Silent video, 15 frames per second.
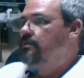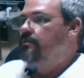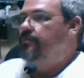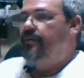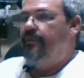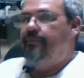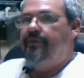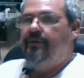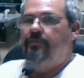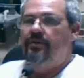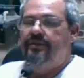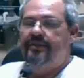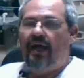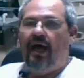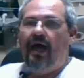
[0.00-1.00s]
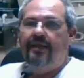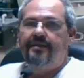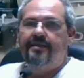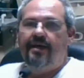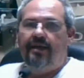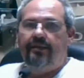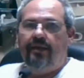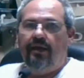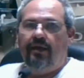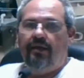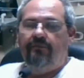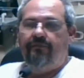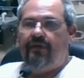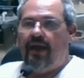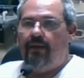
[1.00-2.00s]
But people died that day.
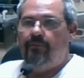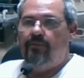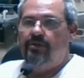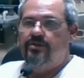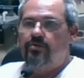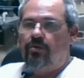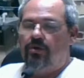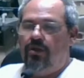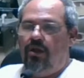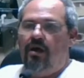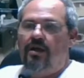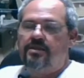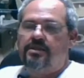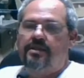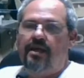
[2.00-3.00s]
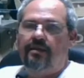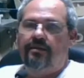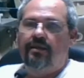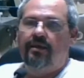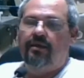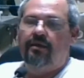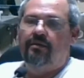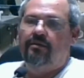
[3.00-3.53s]
Families were lost that day.